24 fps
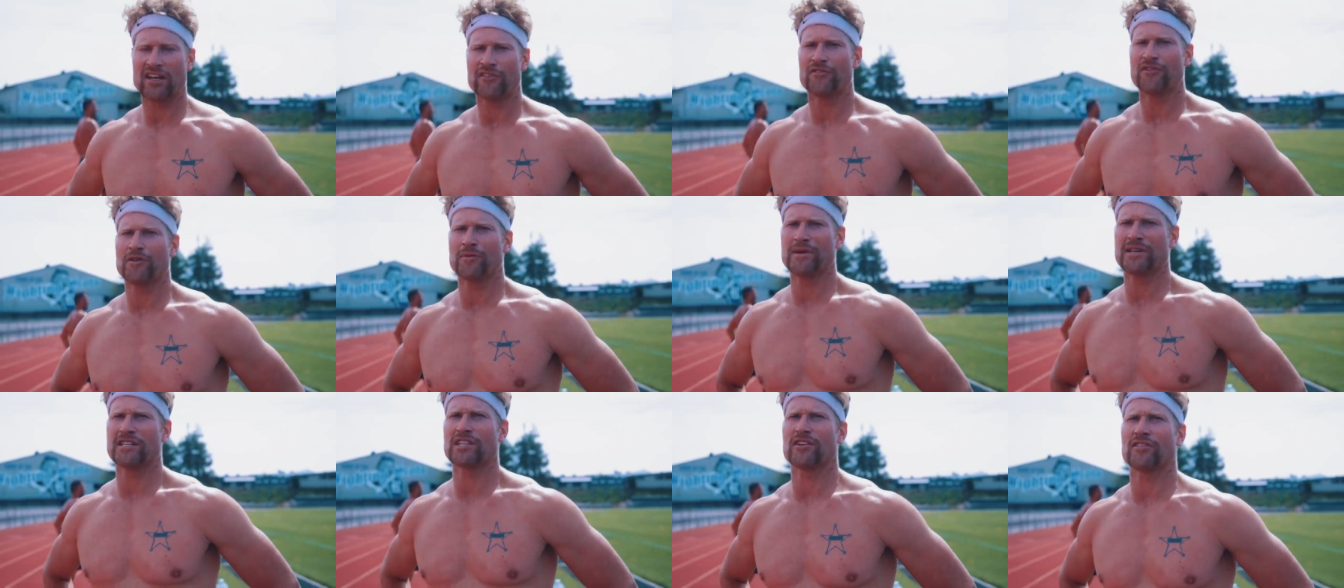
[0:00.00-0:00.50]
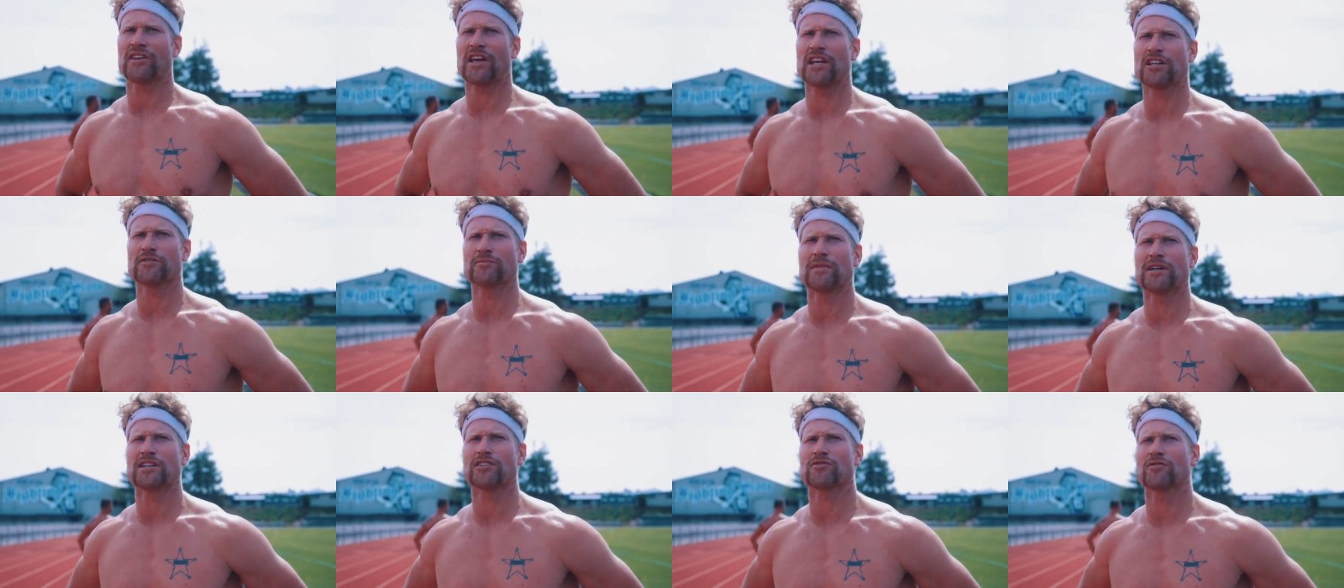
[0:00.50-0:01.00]
can feel myself
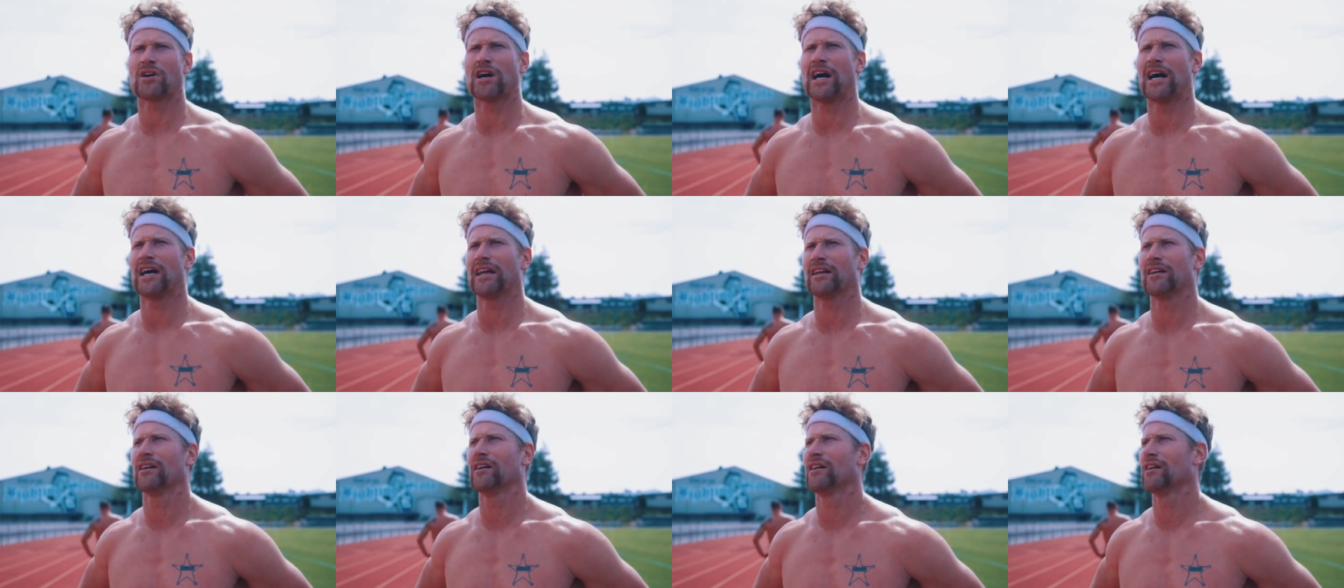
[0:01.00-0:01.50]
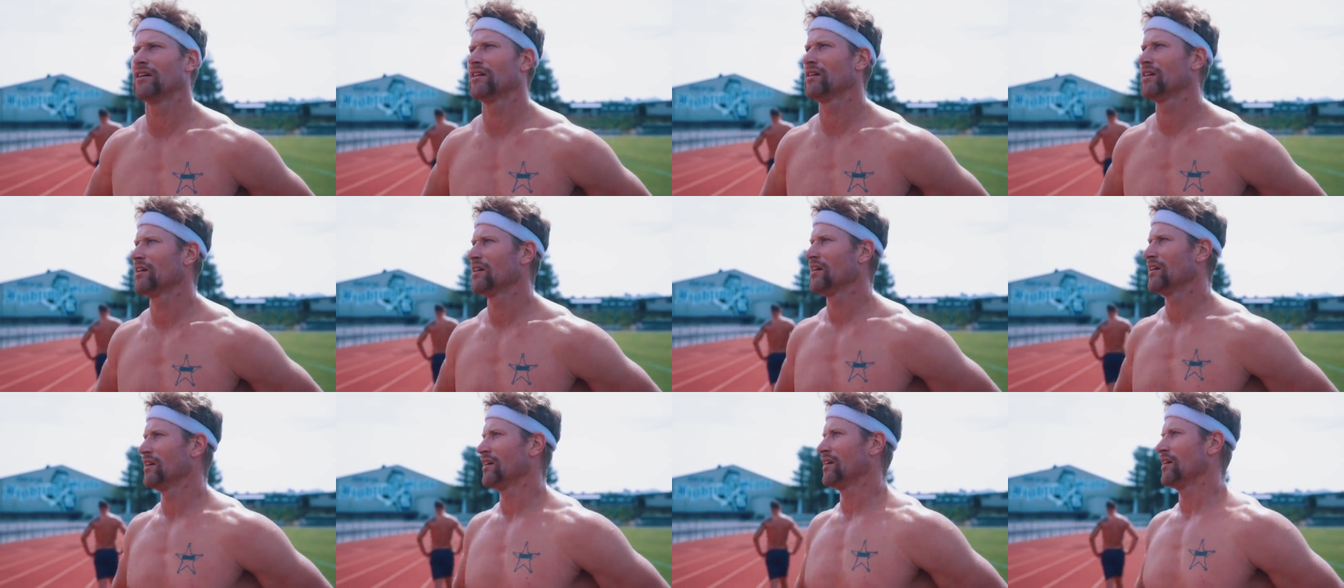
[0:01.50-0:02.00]
catching my stride
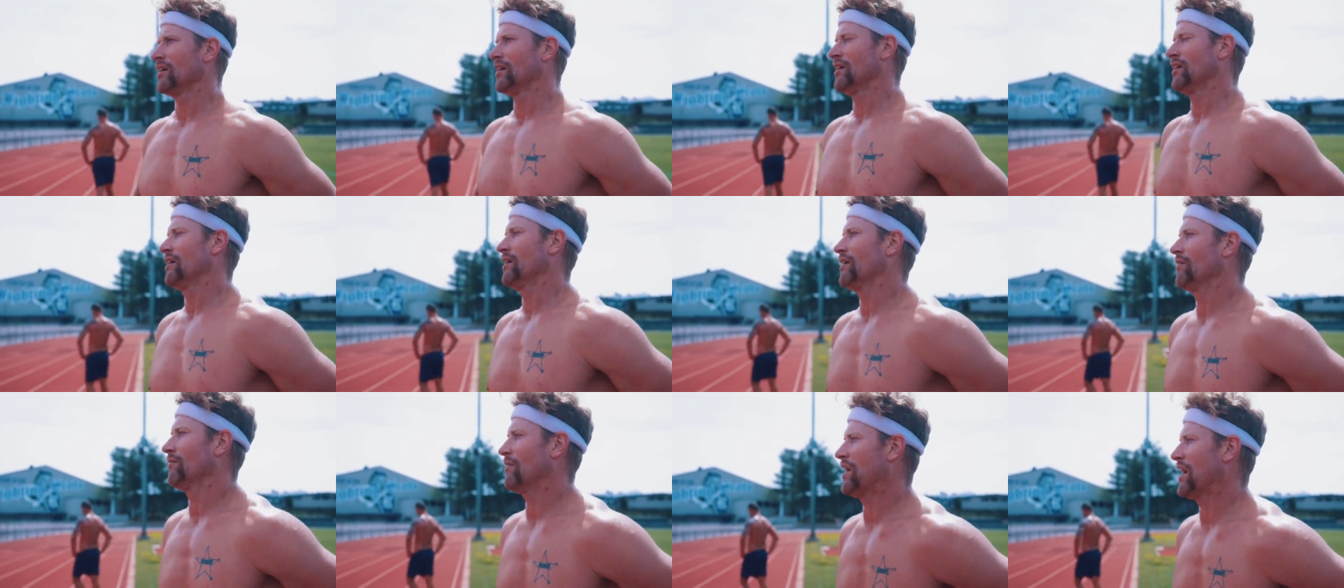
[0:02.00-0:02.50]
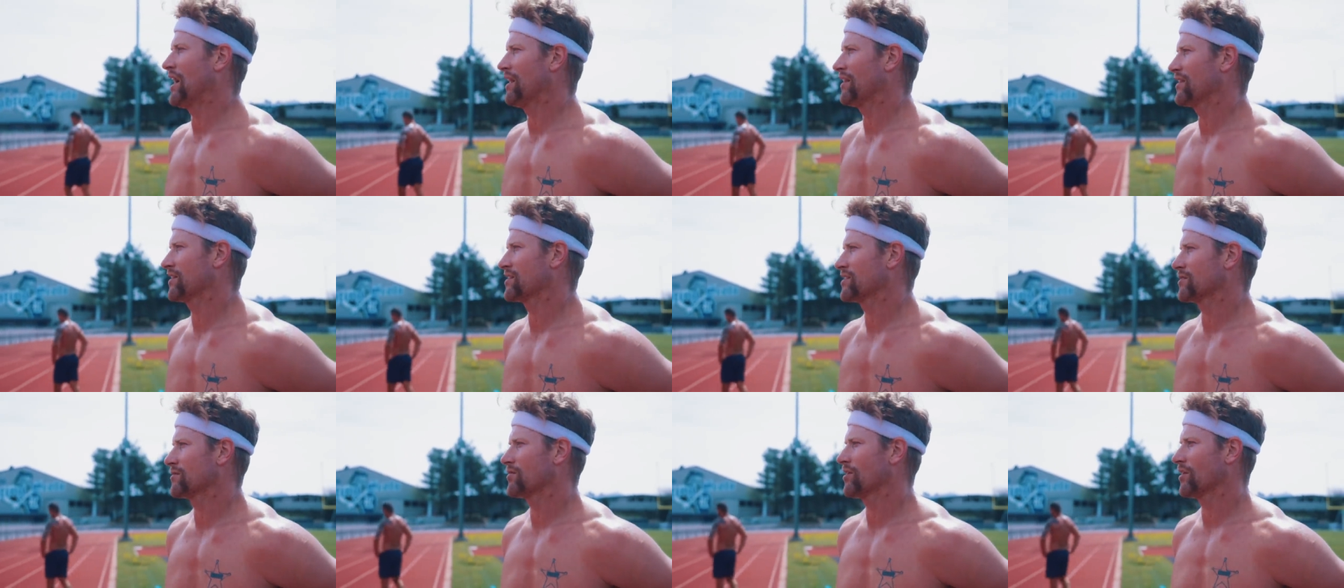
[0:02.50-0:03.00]
and why
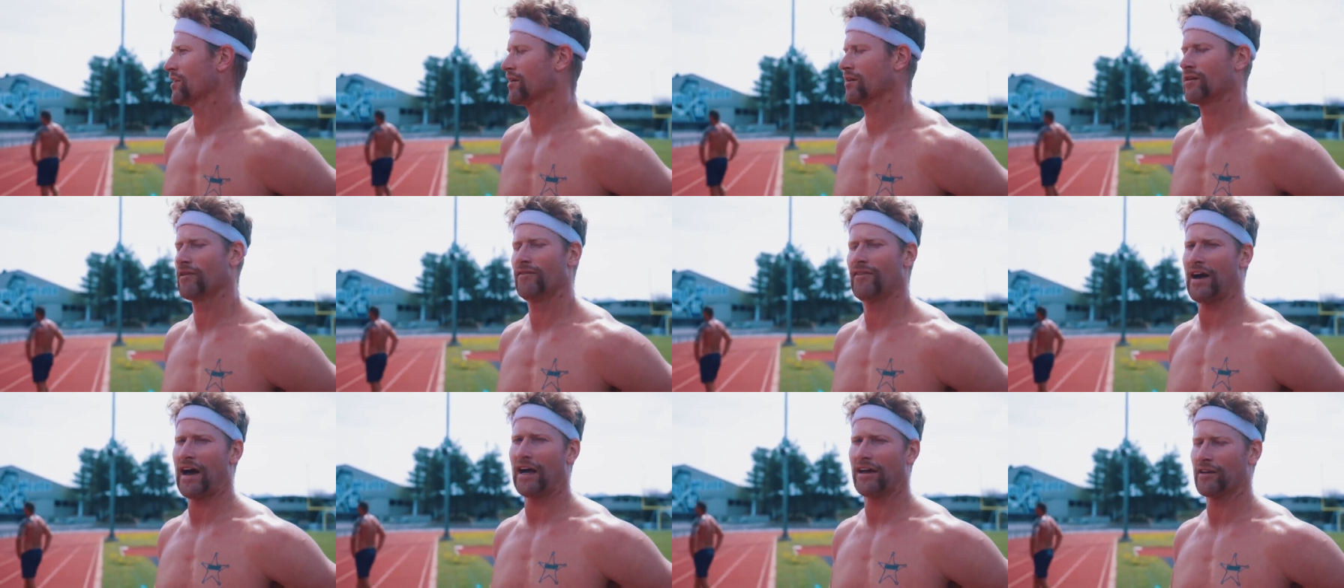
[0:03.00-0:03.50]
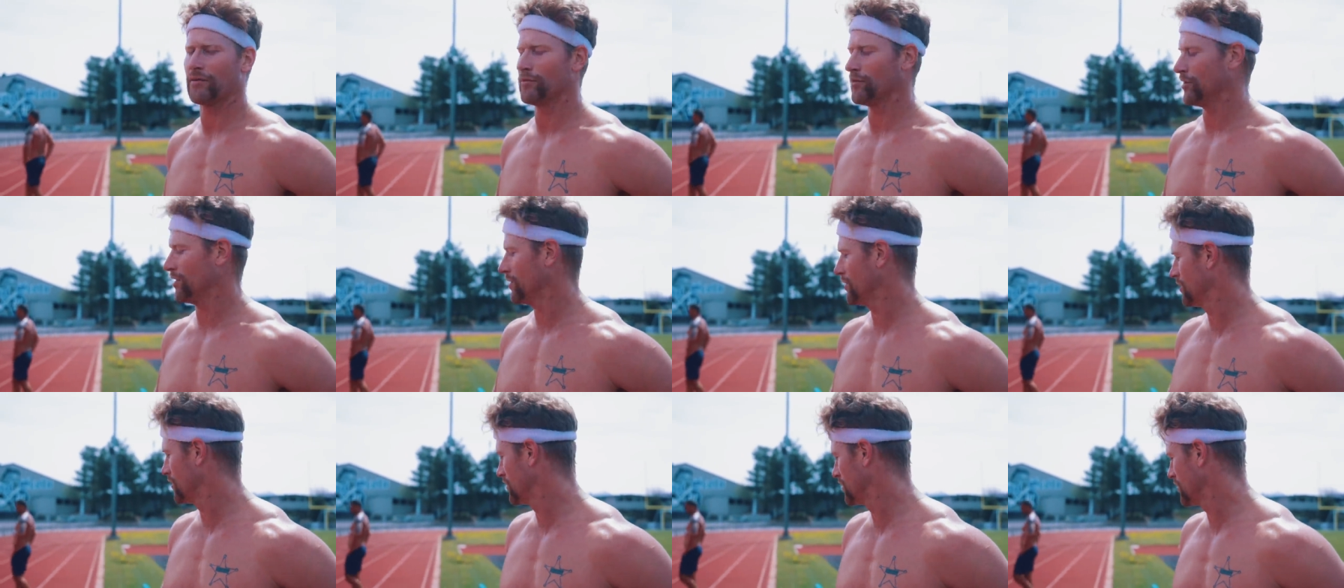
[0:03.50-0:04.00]
this is
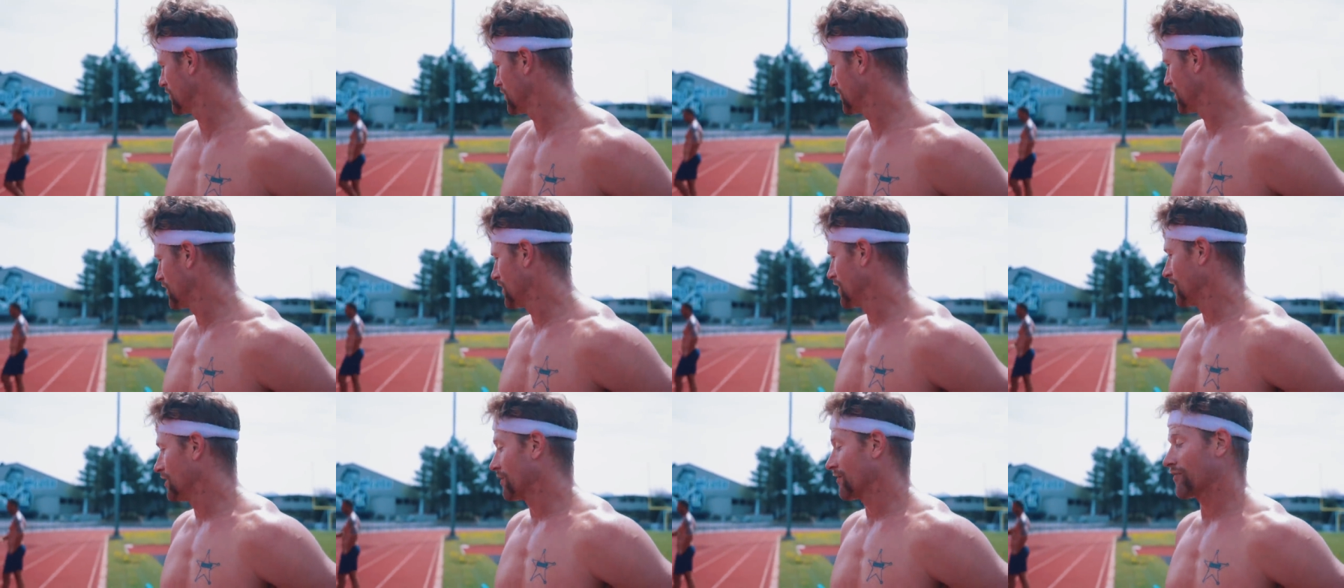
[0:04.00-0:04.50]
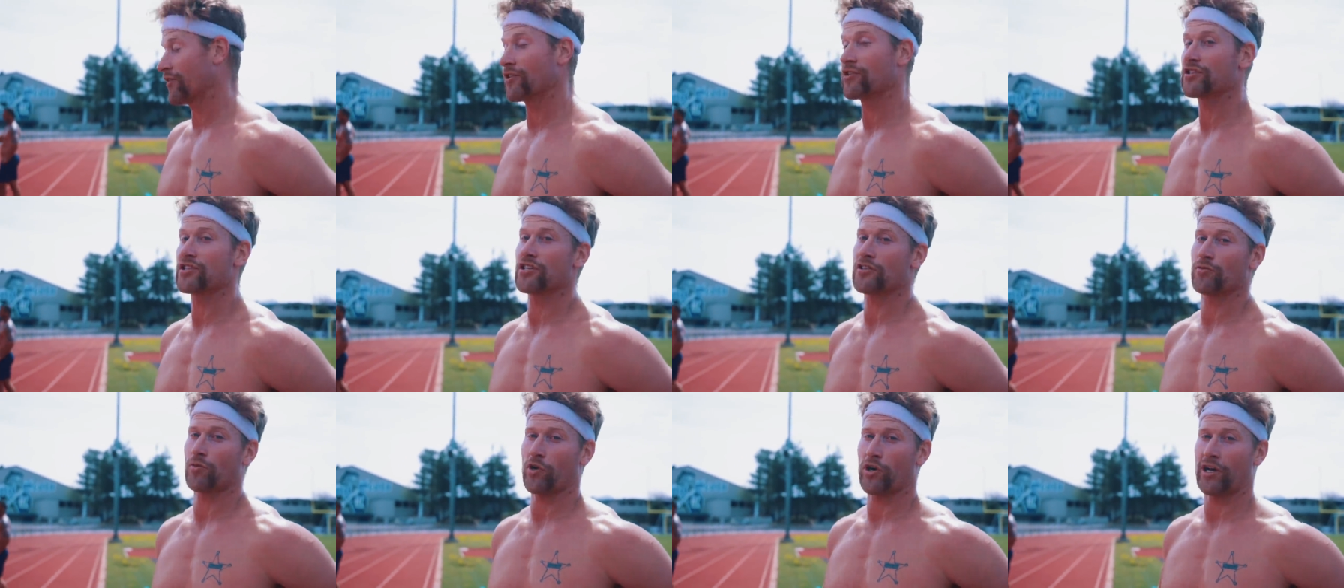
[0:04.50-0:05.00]
valuable. First,
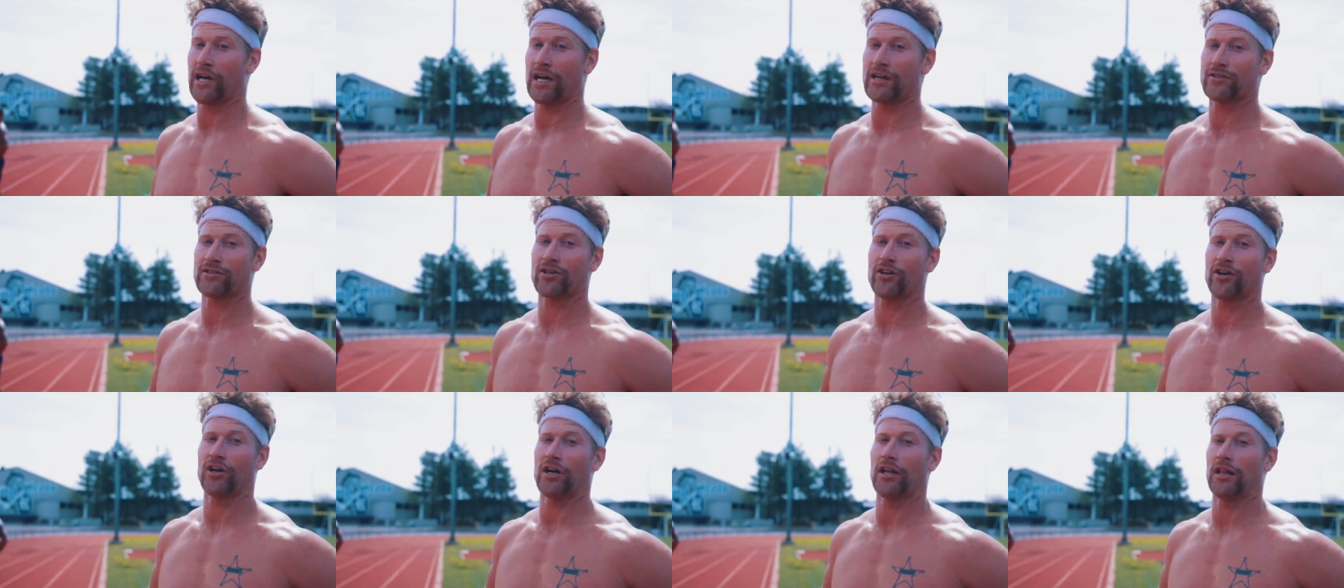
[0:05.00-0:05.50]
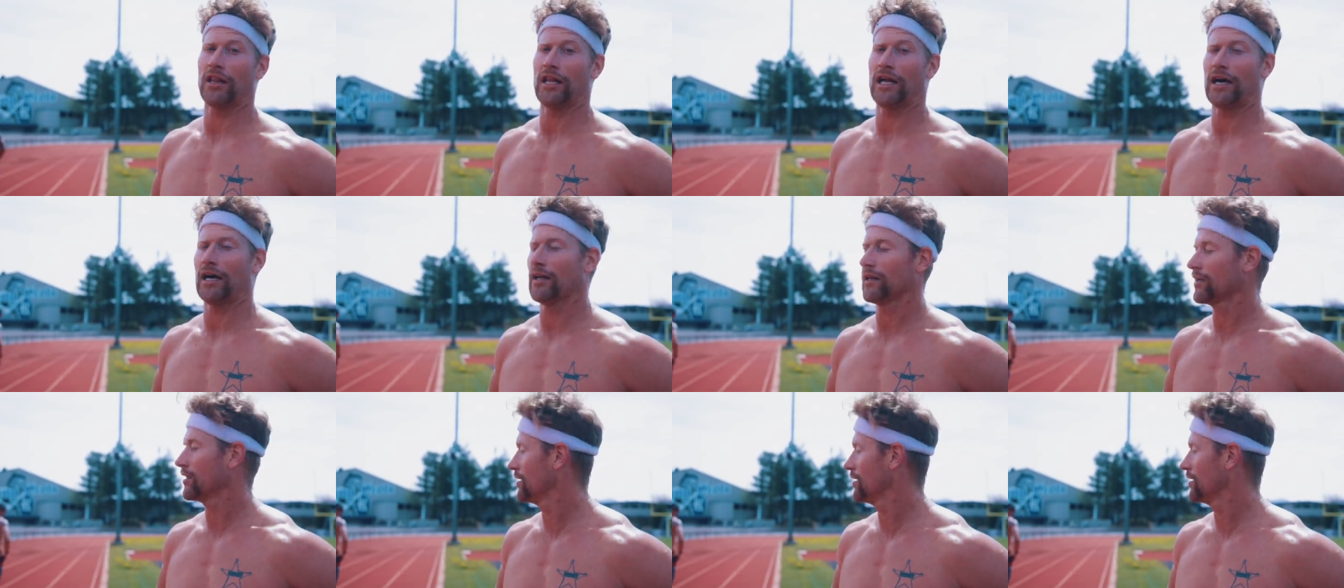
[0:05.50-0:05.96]
these workouts hurt a lot.